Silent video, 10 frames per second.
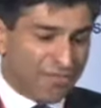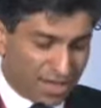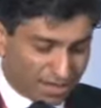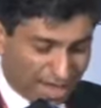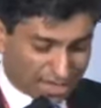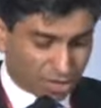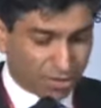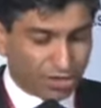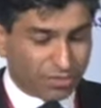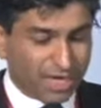I think that's
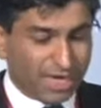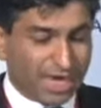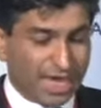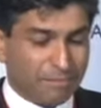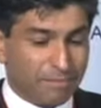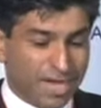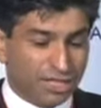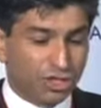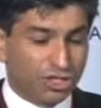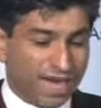going to be a
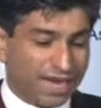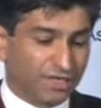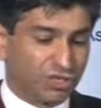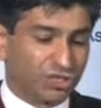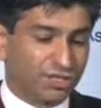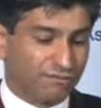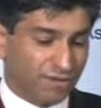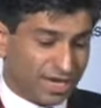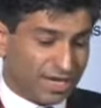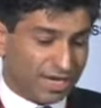major challenge
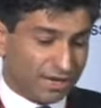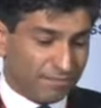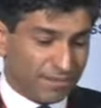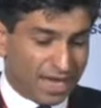for India.